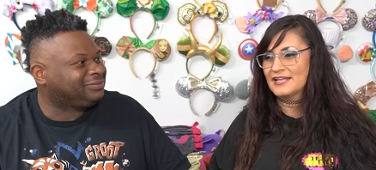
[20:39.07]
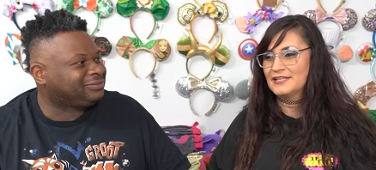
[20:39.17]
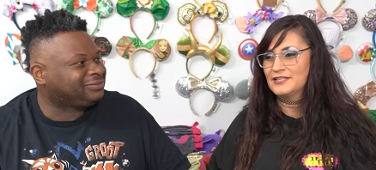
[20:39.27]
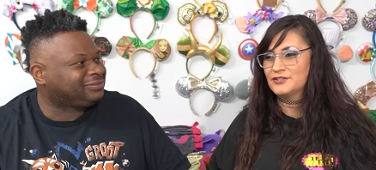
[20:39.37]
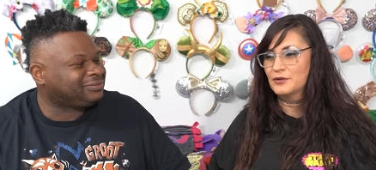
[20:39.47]

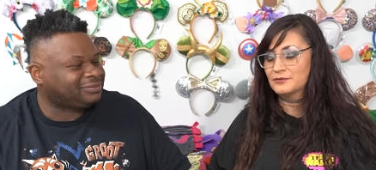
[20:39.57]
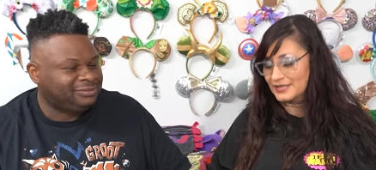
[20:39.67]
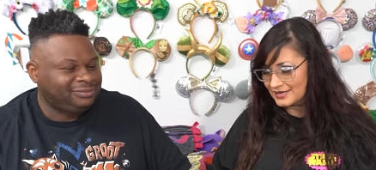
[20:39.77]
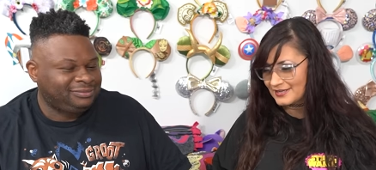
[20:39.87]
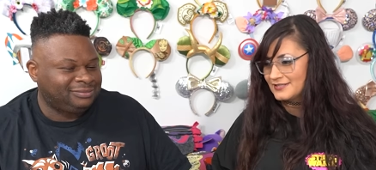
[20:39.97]
Speaker 1: and then
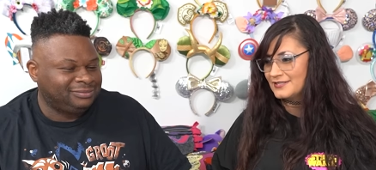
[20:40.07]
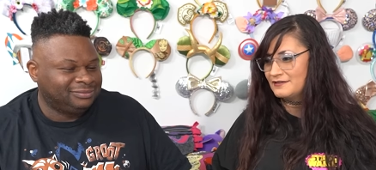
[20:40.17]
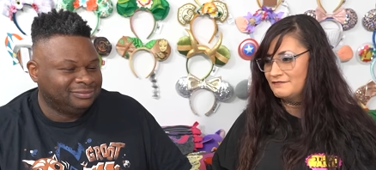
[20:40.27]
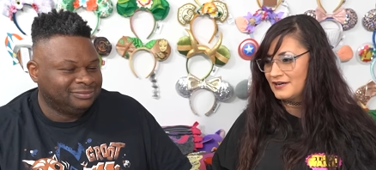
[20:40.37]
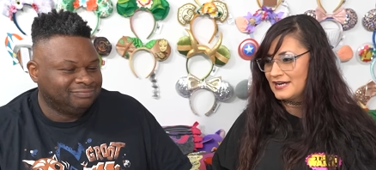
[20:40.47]
don't take his
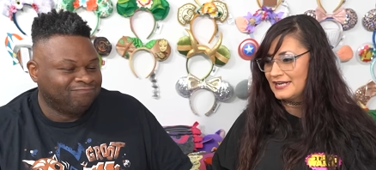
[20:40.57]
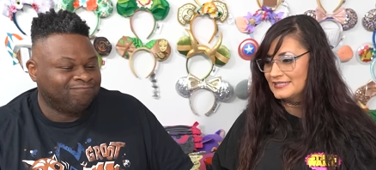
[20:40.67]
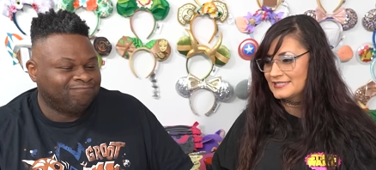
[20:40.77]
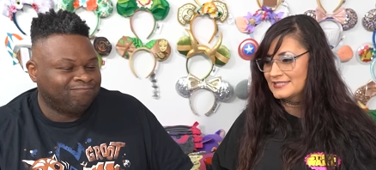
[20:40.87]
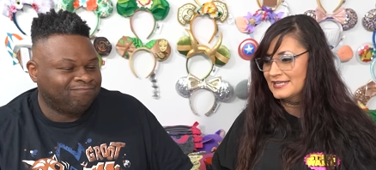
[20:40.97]

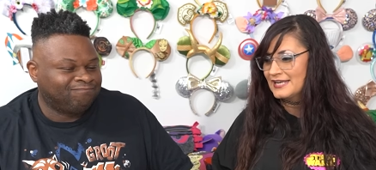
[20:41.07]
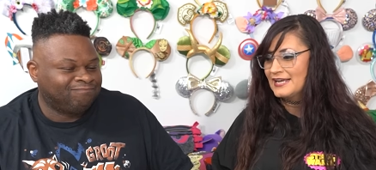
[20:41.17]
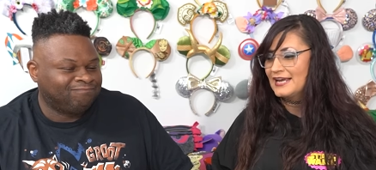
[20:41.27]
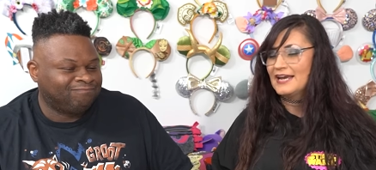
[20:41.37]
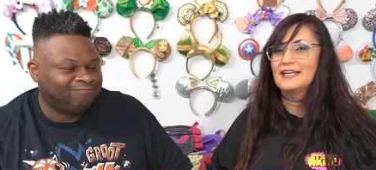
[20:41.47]
advice.
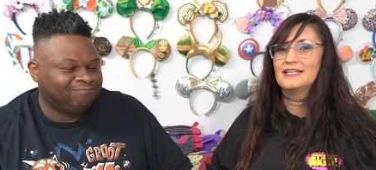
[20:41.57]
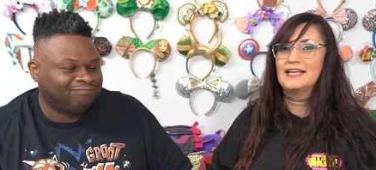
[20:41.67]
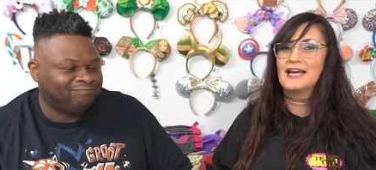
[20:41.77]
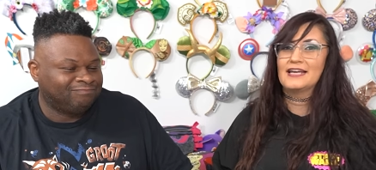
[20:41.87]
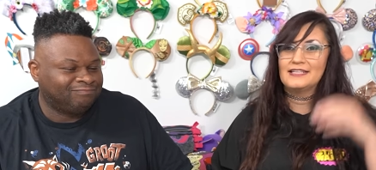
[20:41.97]
Uh,
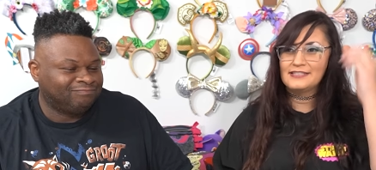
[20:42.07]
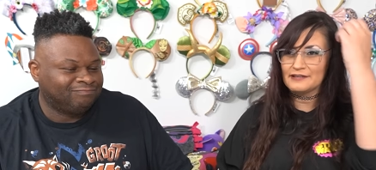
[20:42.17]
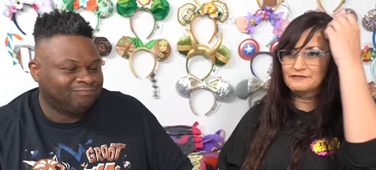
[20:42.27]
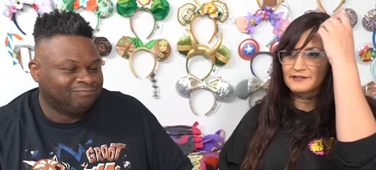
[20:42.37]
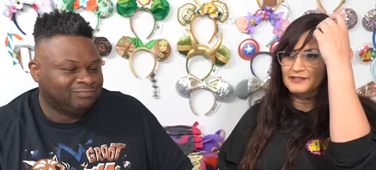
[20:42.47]
yeah, he
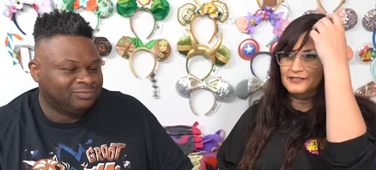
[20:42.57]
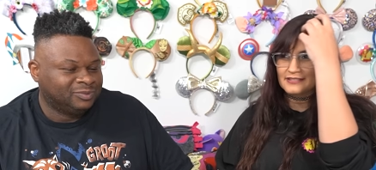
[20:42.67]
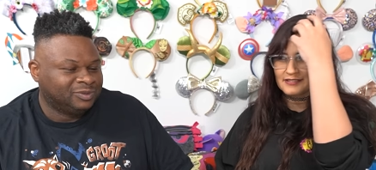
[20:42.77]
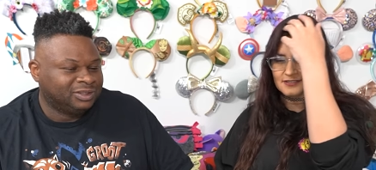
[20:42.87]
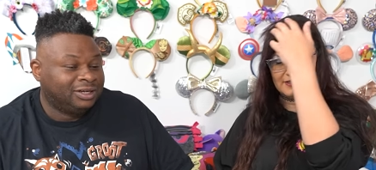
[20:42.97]
definitely
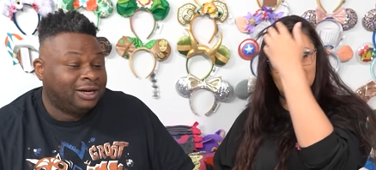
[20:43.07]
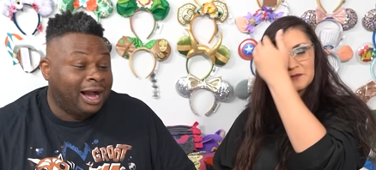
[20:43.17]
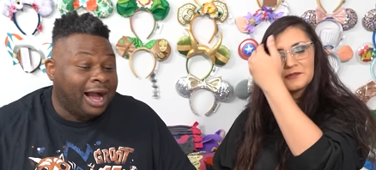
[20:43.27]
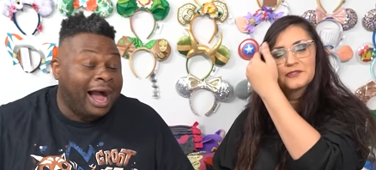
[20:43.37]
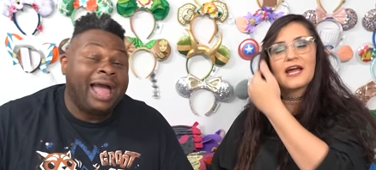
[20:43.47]
does.
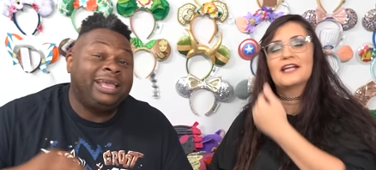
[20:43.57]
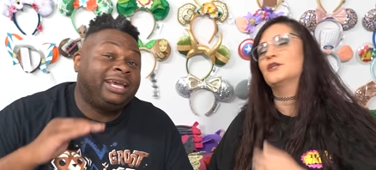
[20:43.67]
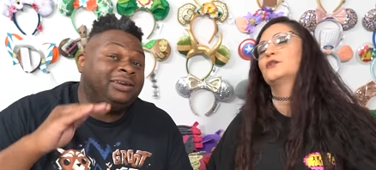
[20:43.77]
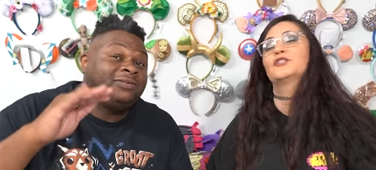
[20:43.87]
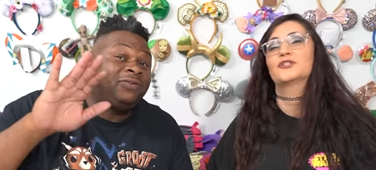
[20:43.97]
Total, I, I
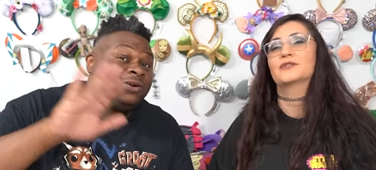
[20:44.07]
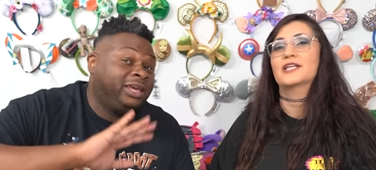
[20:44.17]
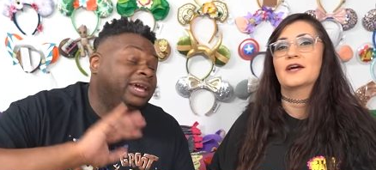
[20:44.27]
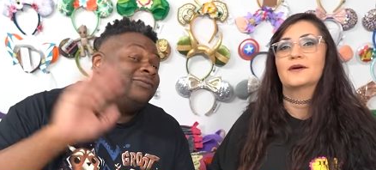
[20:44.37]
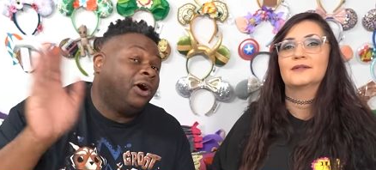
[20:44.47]
can
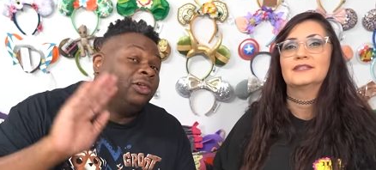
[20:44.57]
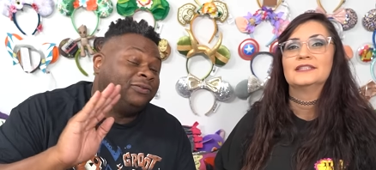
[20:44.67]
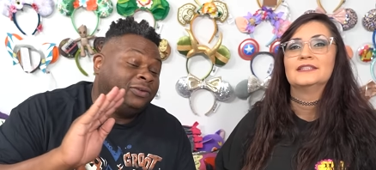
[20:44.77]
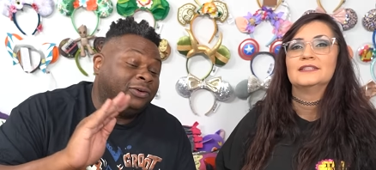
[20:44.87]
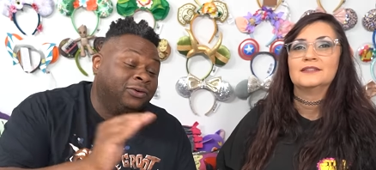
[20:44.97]
forgive so.
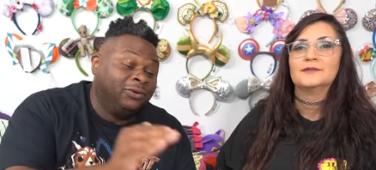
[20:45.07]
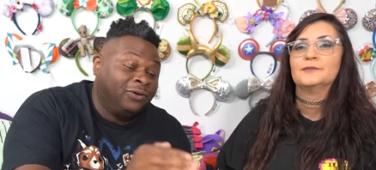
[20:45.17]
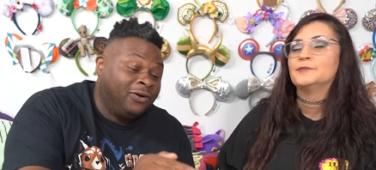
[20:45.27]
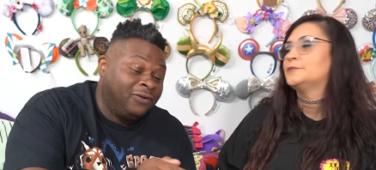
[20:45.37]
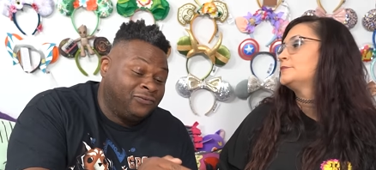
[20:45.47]
all
Speaker 2: of you
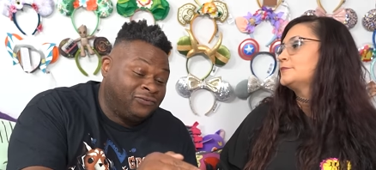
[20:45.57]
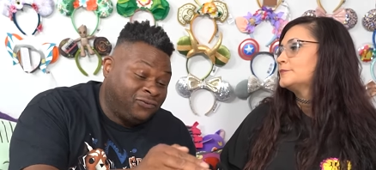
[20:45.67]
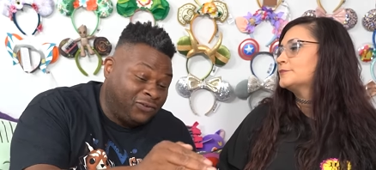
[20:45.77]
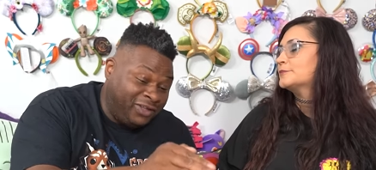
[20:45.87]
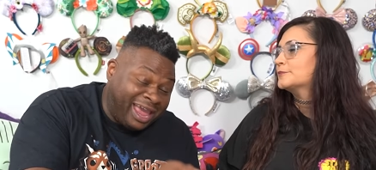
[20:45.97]

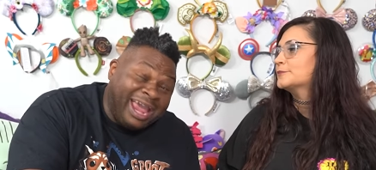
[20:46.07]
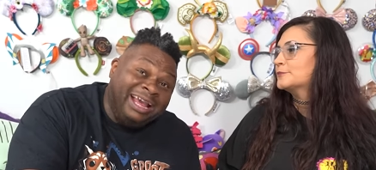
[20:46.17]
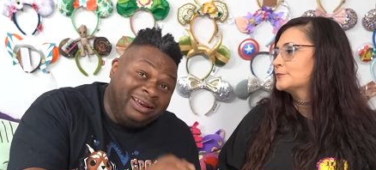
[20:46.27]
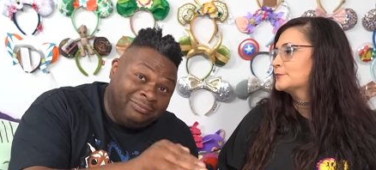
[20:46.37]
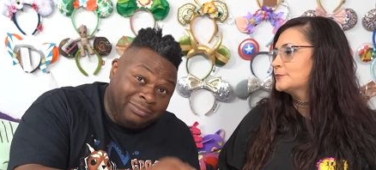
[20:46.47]
for the
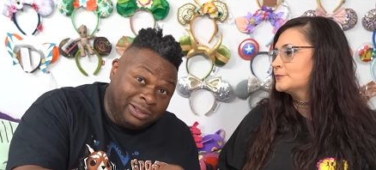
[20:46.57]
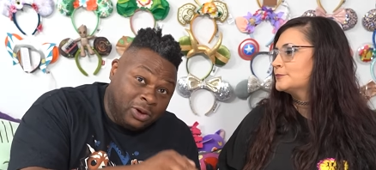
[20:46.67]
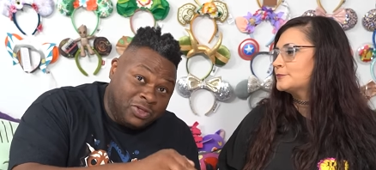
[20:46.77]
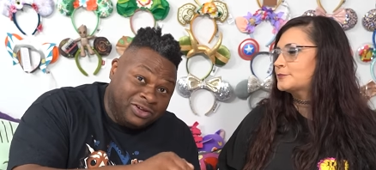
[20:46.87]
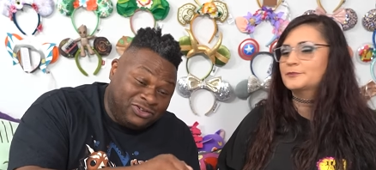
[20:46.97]
eight
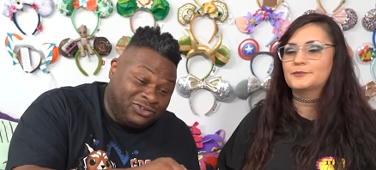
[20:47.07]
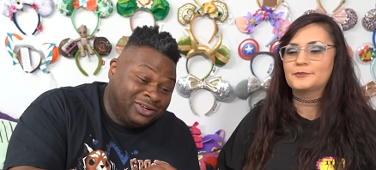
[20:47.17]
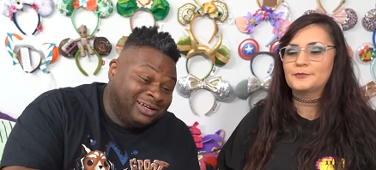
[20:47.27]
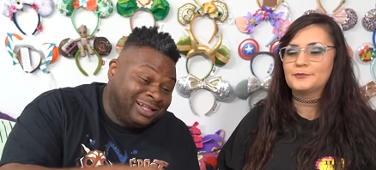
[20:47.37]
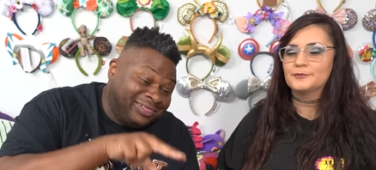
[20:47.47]
below
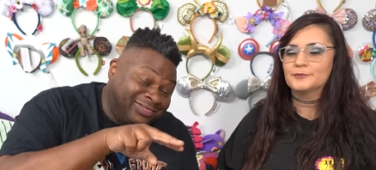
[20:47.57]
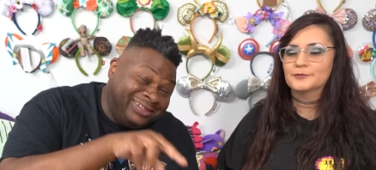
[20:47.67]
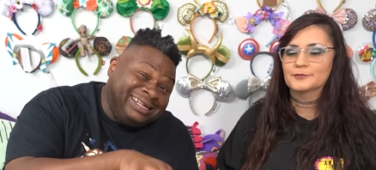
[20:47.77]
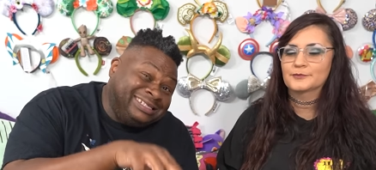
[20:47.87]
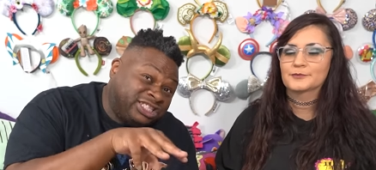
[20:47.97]
this.
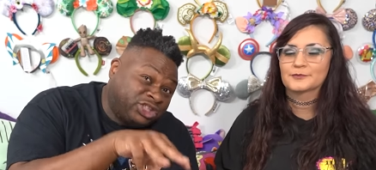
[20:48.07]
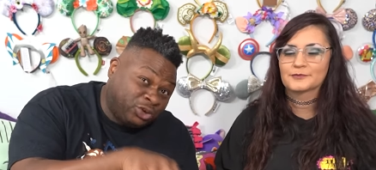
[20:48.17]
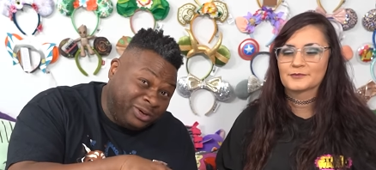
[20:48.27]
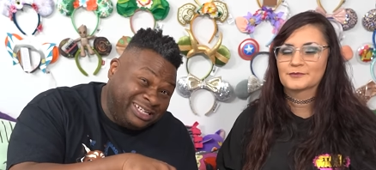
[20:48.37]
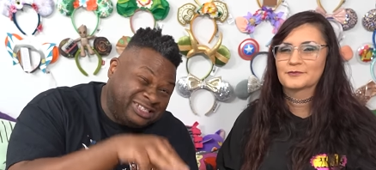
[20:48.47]
These
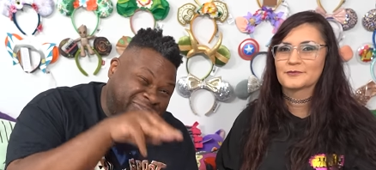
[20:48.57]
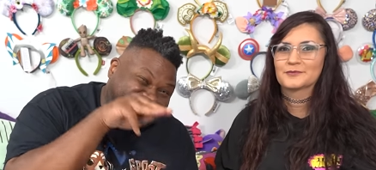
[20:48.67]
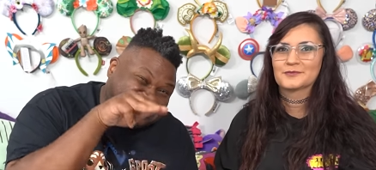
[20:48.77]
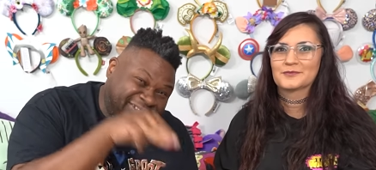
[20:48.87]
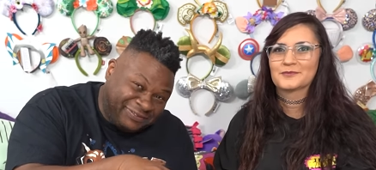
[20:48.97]
three
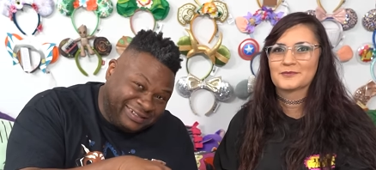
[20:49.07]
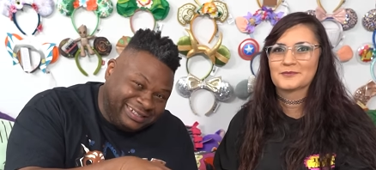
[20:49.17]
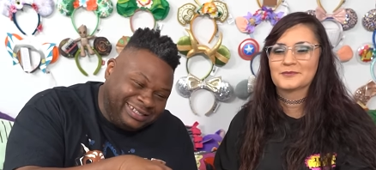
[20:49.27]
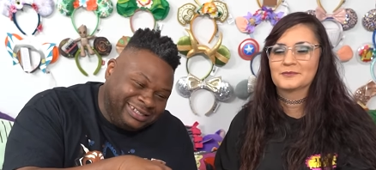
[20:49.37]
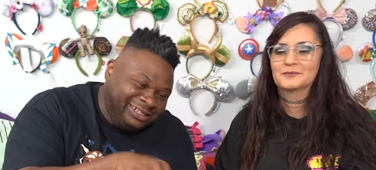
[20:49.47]

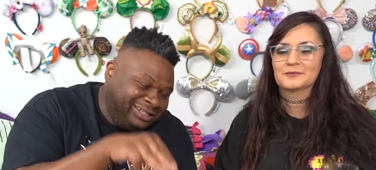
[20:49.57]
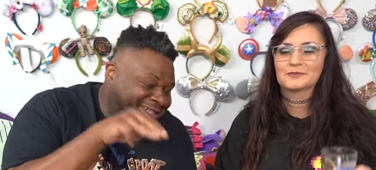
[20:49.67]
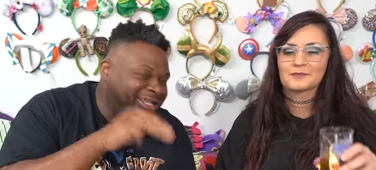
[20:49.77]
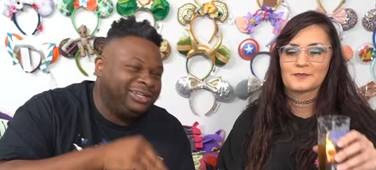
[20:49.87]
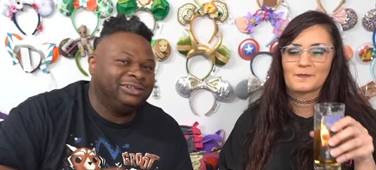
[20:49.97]
specifically, you
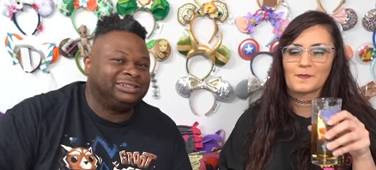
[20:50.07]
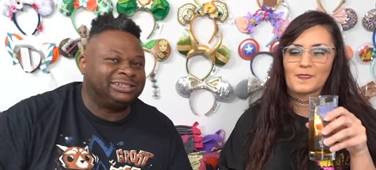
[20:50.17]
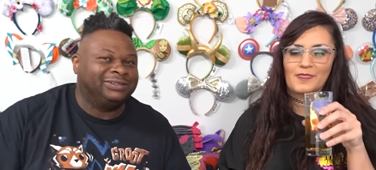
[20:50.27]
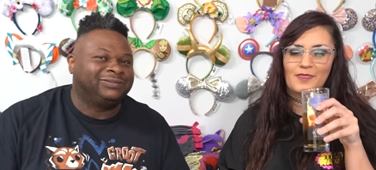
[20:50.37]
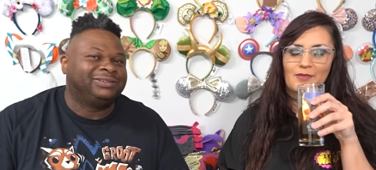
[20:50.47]
did it to
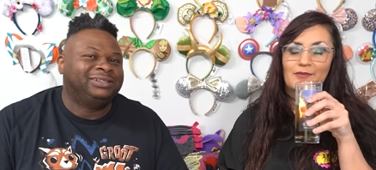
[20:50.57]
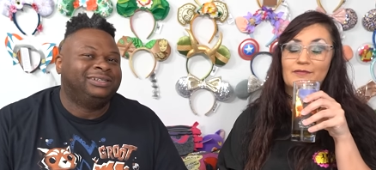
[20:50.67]
yourself.